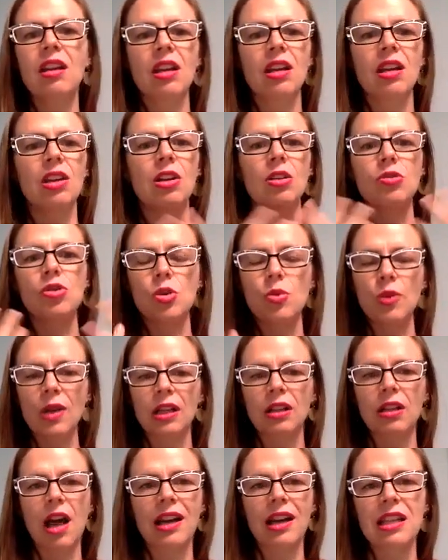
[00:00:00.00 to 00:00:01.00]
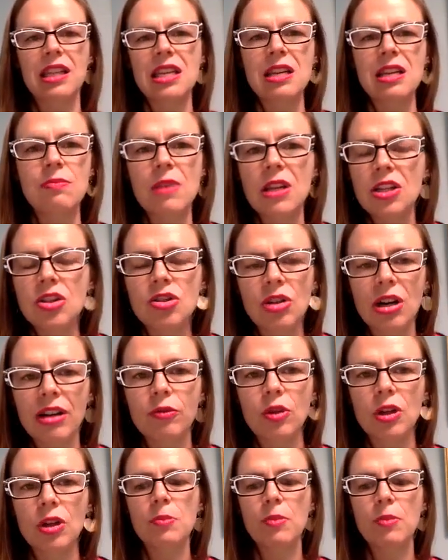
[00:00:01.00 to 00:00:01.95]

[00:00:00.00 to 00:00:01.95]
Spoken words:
you know, doing a lot of the administrative work.